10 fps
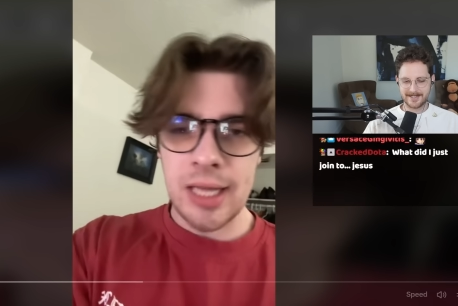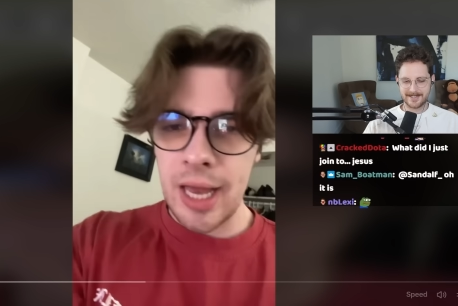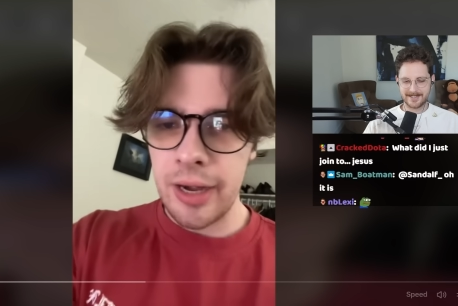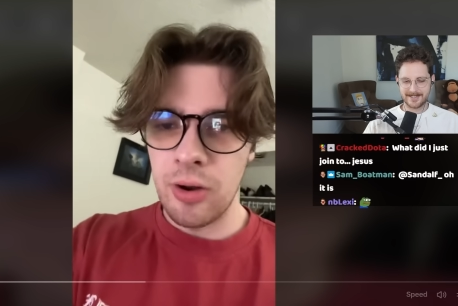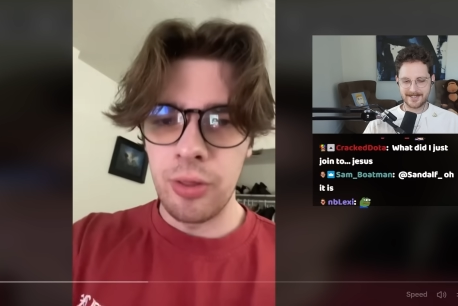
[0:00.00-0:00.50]
Speaker 1: it
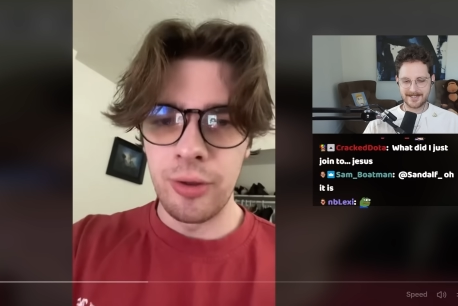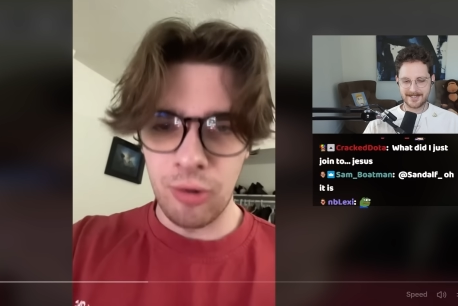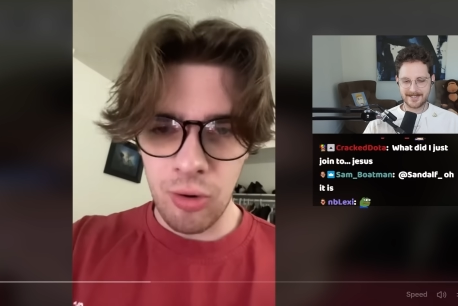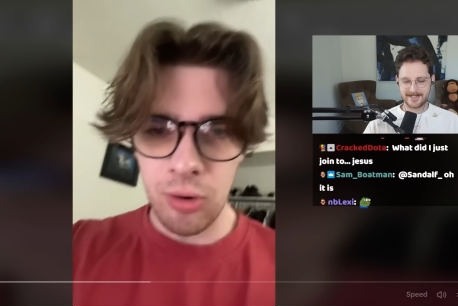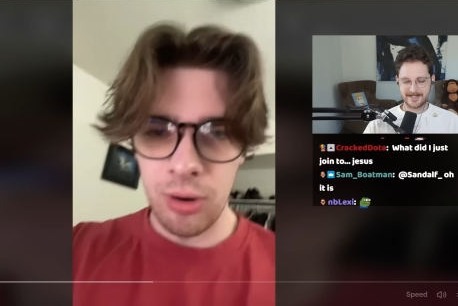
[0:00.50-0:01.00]
on their
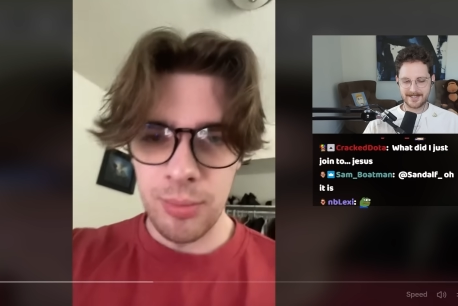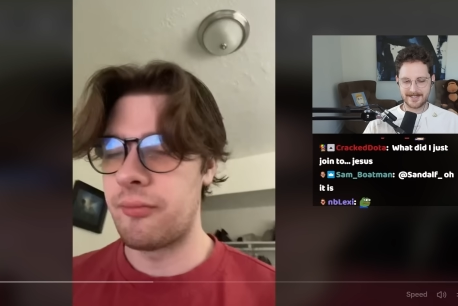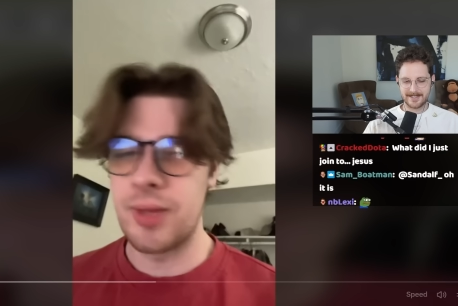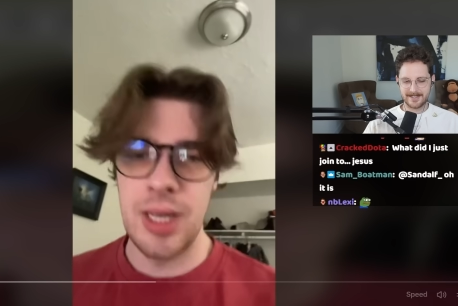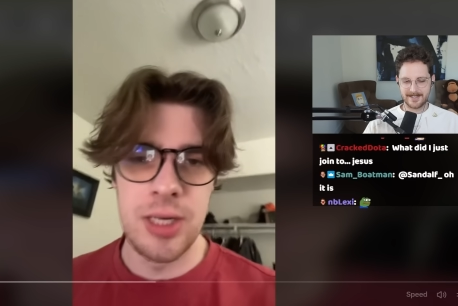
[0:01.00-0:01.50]
arm.
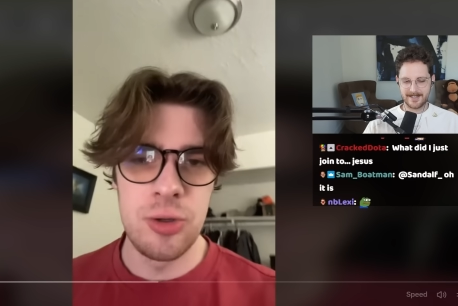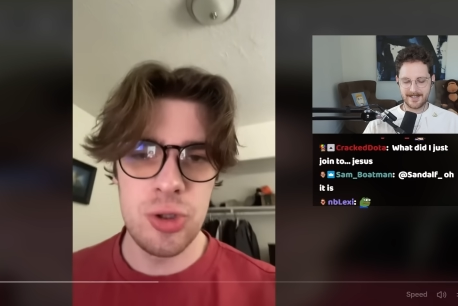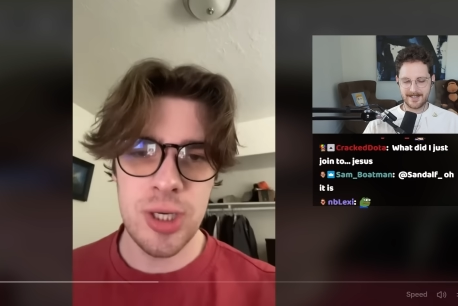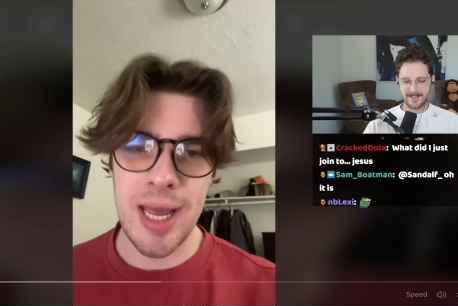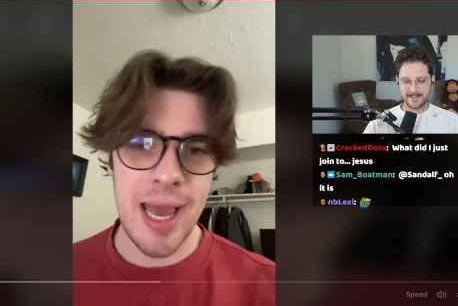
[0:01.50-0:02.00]
And you're just
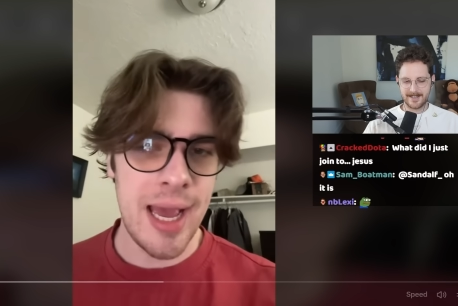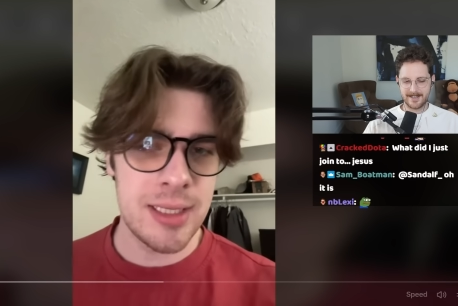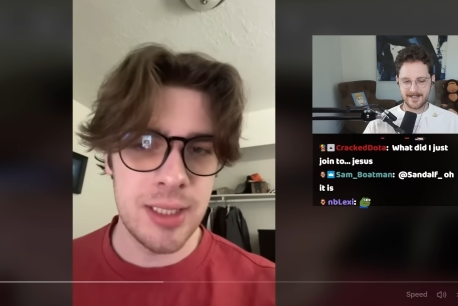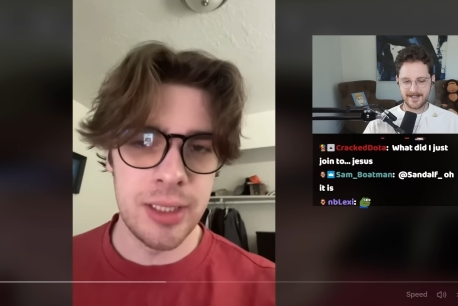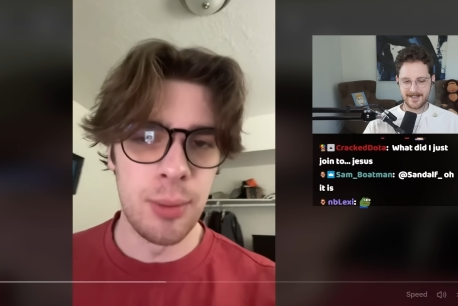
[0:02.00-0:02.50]
going to act
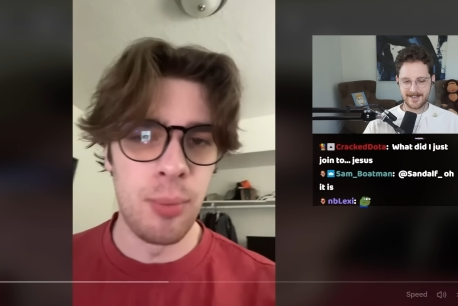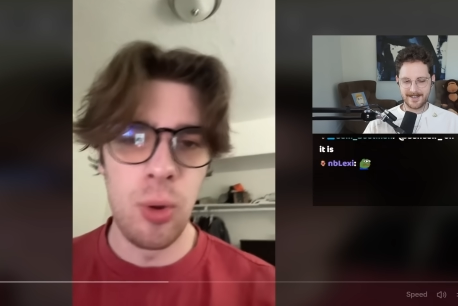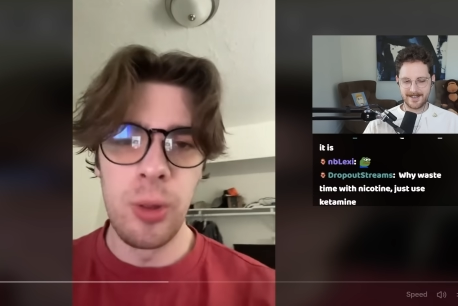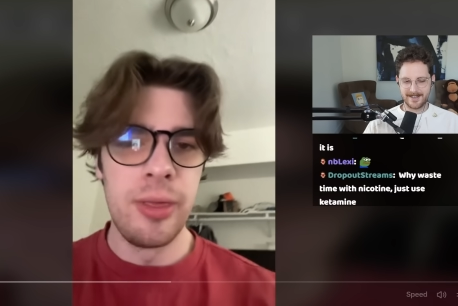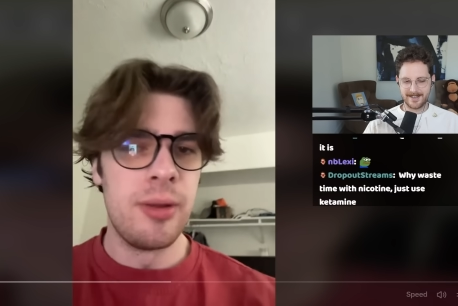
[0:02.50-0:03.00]
like you're
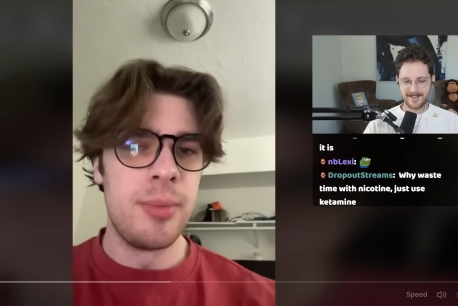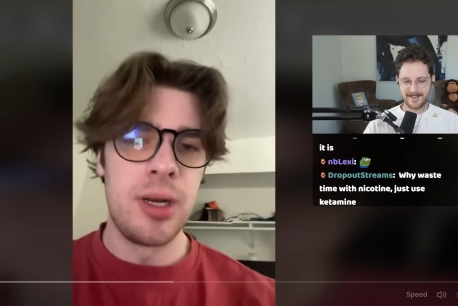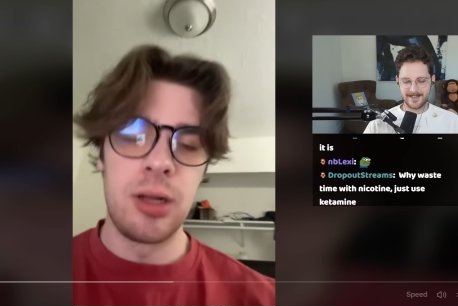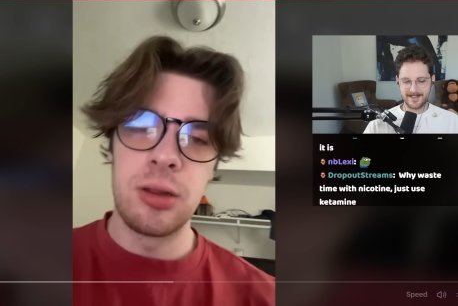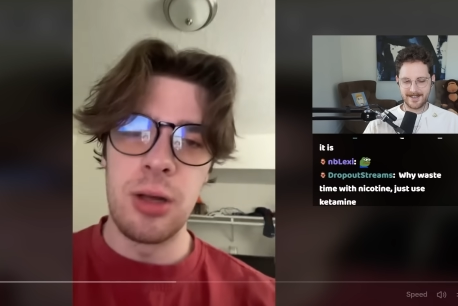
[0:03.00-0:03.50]
pulling them in
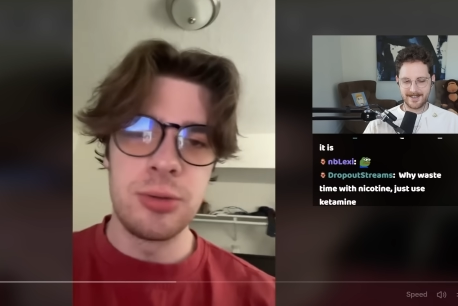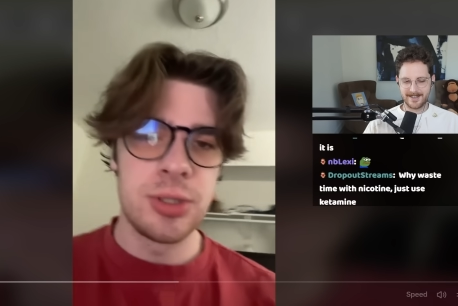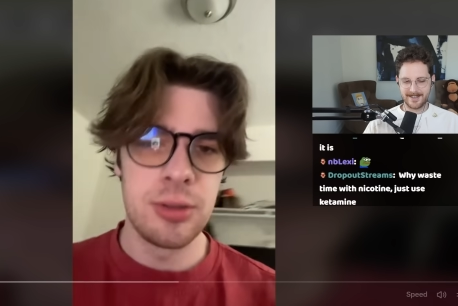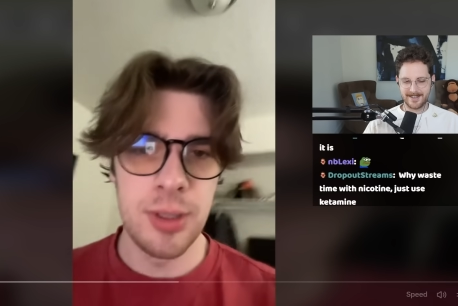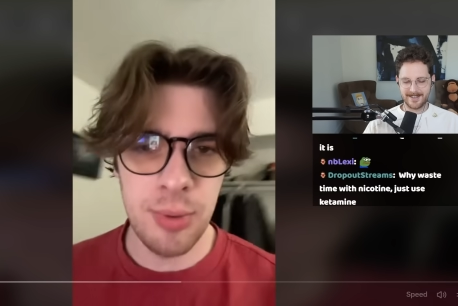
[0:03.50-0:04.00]
closer.
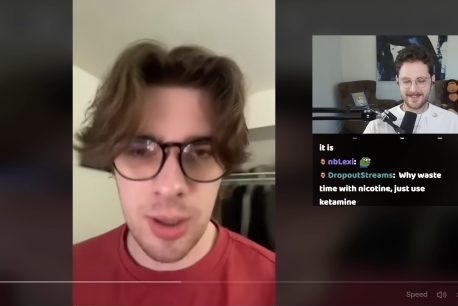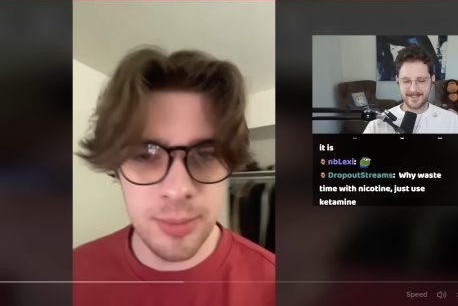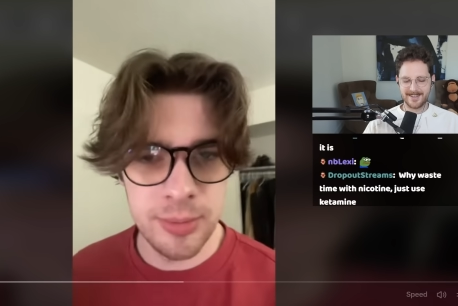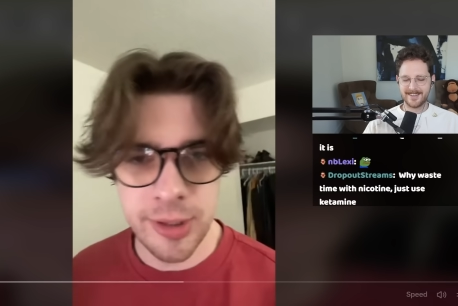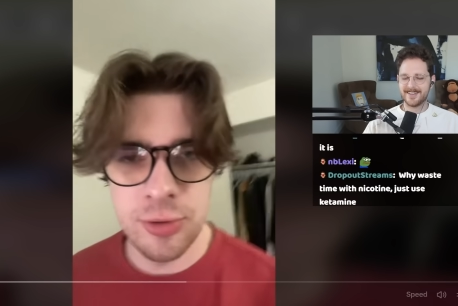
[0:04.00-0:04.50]
They're
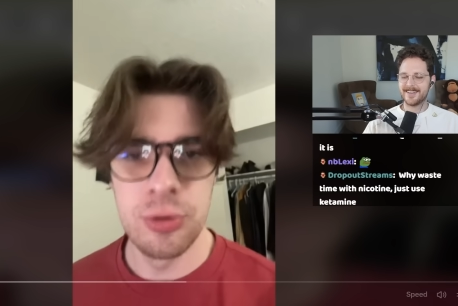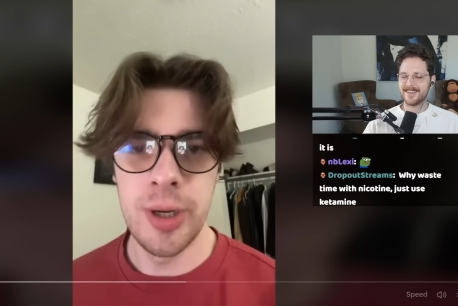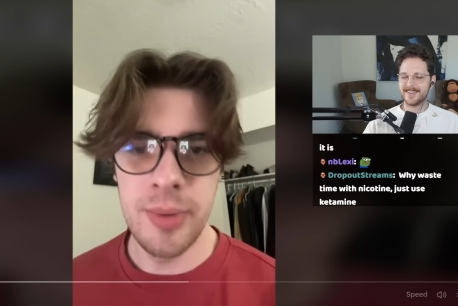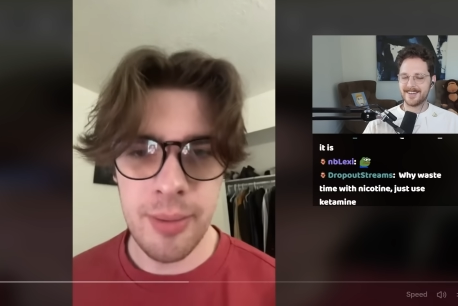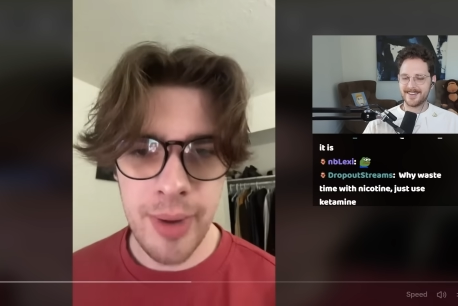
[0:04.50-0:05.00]
probably dreaming
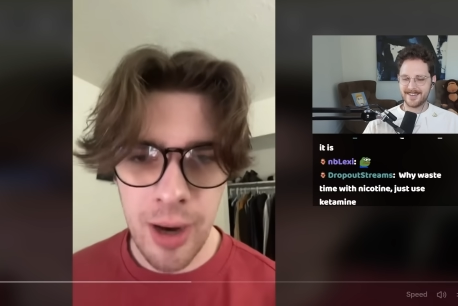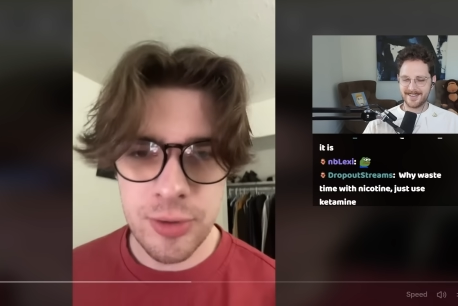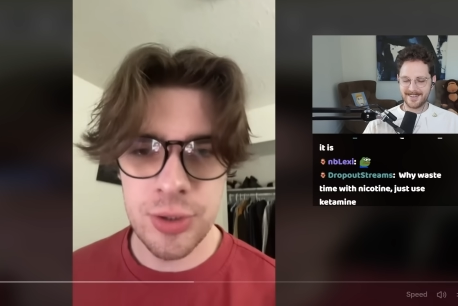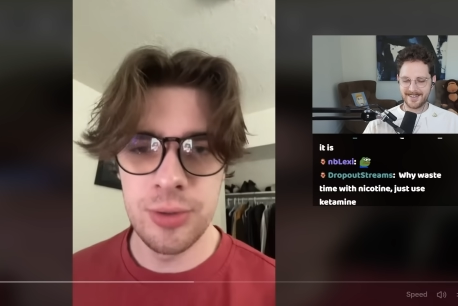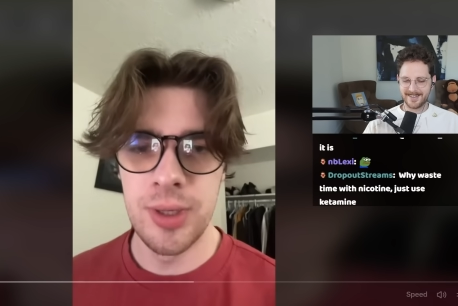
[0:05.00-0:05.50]
about
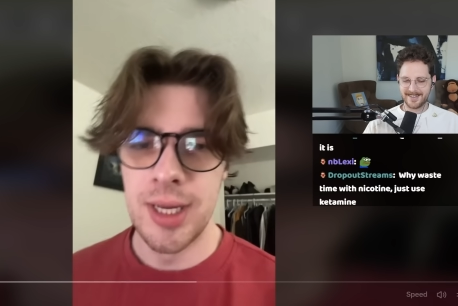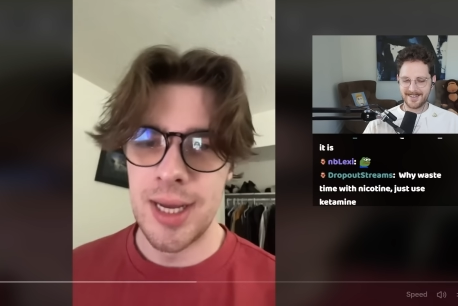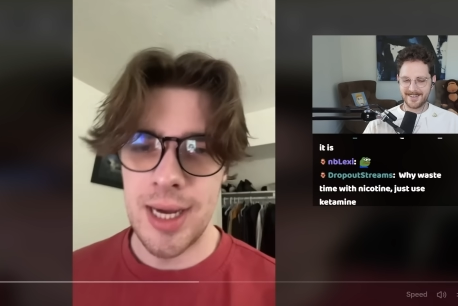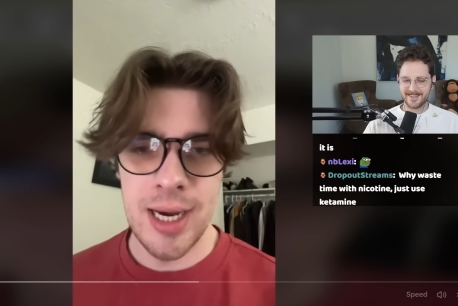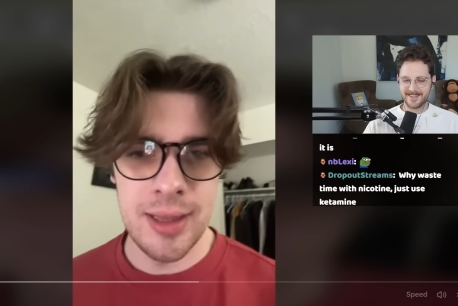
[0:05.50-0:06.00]
you.
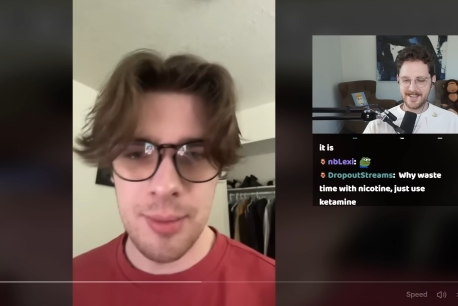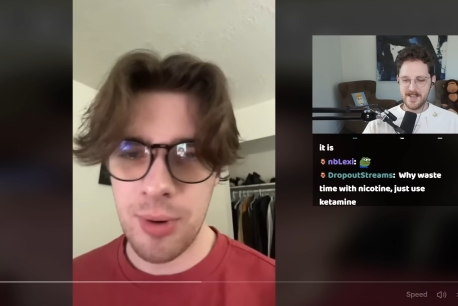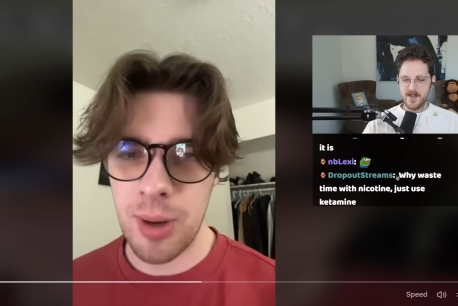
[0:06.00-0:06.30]
And they probably